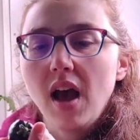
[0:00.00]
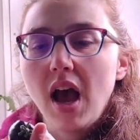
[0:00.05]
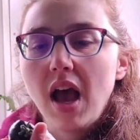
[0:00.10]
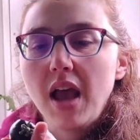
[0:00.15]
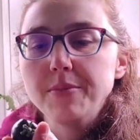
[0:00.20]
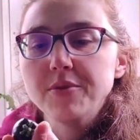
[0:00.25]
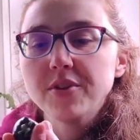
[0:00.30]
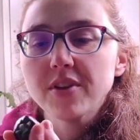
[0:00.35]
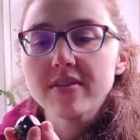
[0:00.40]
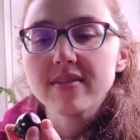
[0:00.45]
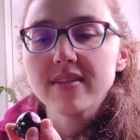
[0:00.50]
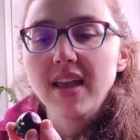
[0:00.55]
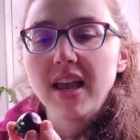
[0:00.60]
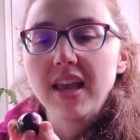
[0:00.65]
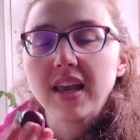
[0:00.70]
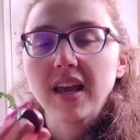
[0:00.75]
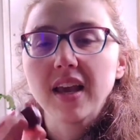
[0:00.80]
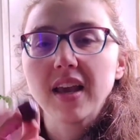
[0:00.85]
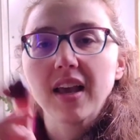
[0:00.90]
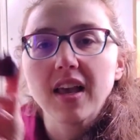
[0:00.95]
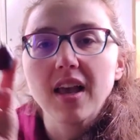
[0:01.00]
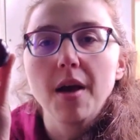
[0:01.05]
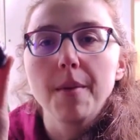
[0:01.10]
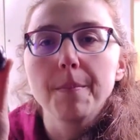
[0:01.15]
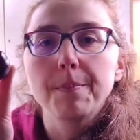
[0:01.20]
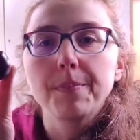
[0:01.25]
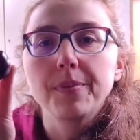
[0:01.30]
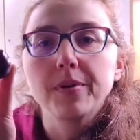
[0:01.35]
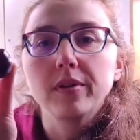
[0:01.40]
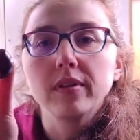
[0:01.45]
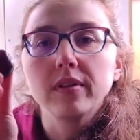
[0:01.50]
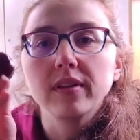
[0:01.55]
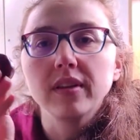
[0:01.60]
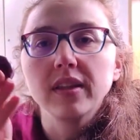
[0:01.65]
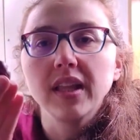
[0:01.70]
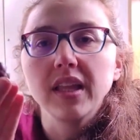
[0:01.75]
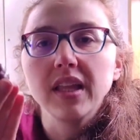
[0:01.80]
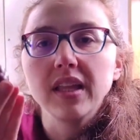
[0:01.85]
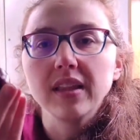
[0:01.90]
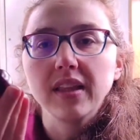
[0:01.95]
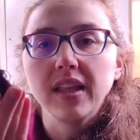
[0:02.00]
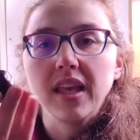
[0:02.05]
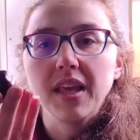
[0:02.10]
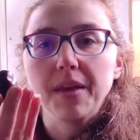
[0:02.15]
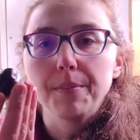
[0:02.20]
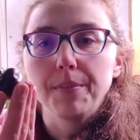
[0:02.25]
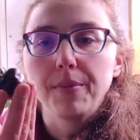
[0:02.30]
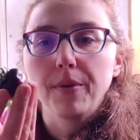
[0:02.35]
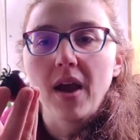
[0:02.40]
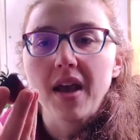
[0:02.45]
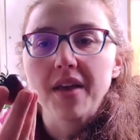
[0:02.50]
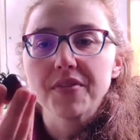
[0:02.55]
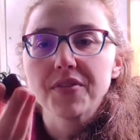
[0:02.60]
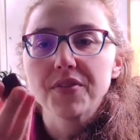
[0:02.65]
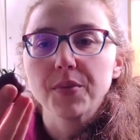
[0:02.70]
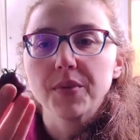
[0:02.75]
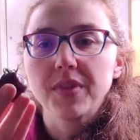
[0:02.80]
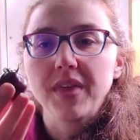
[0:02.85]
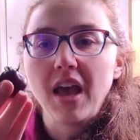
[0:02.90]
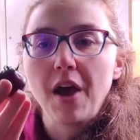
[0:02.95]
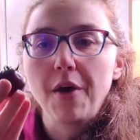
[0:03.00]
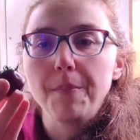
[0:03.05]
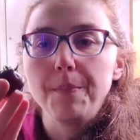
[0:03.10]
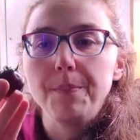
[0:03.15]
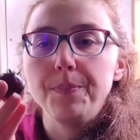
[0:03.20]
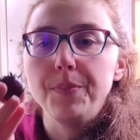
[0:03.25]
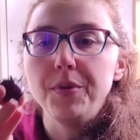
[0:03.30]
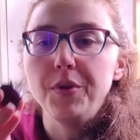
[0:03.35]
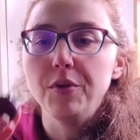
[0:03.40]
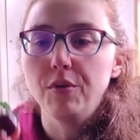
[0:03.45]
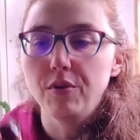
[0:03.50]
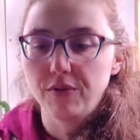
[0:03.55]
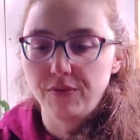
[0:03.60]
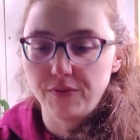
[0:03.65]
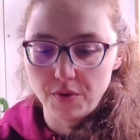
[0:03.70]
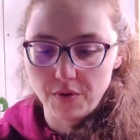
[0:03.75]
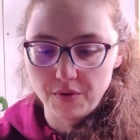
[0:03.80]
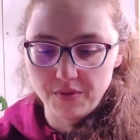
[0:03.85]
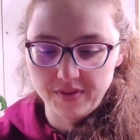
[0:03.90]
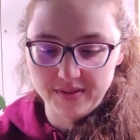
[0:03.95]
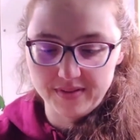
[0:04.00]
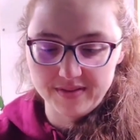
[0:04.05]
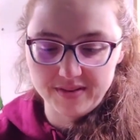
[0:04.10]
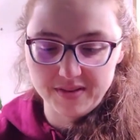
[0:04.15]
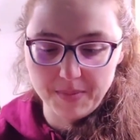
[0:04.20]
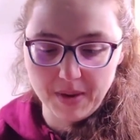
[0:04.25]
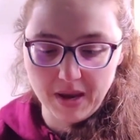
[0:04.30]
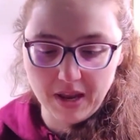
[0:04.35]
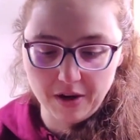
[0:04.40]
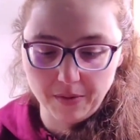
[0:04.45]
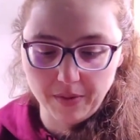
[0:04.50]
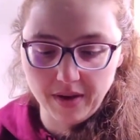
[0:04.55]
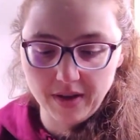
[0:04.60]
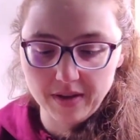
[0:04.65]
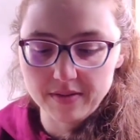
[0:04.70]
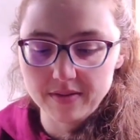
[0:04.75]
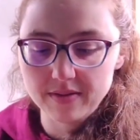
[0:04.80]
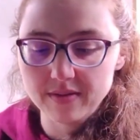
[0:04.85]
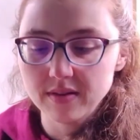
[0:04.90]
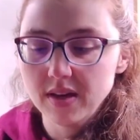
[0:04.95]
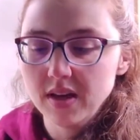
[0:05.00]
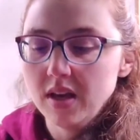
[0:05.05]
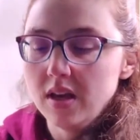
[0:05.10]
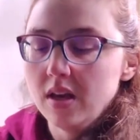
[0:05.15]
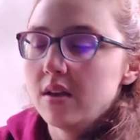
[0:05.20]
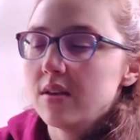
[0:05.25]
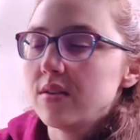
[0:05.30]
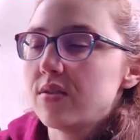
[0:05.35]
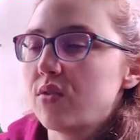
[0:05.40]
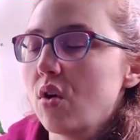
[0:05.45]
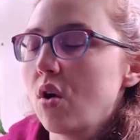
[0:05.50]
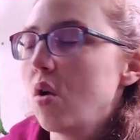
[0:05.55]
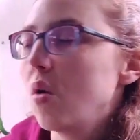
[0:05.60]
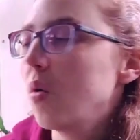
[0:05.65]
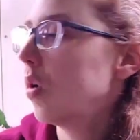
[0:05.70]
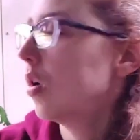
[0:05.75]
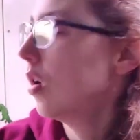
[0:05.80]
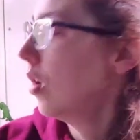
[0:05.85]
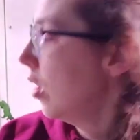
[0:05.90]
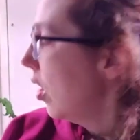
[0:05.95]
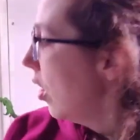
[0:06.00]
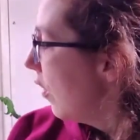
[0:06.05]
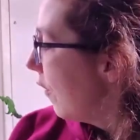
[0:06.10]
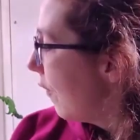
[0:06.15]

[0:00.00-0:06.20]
I'm just like completely impressed with how beautiful this tomato is. So